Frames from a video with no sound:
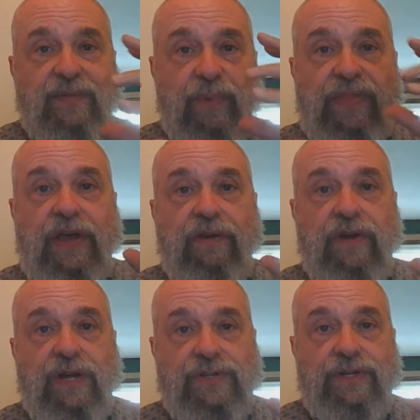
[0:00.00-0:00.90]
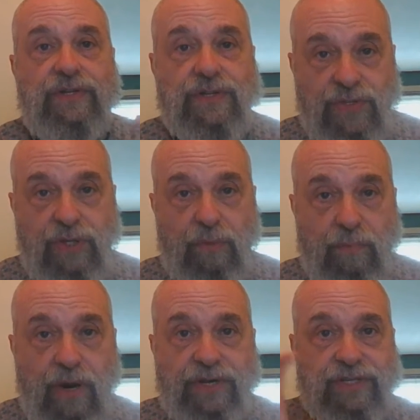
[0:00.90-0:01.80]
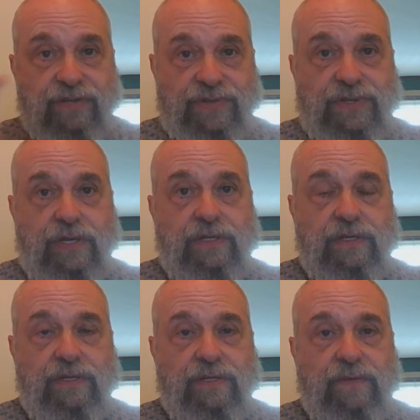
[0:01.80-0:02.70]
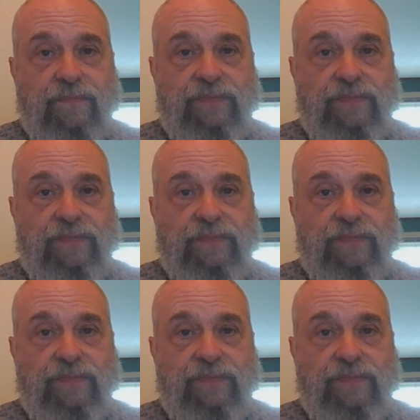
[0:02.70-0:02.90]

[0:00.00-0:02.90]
but they are not sentences. They're parts of a sentence.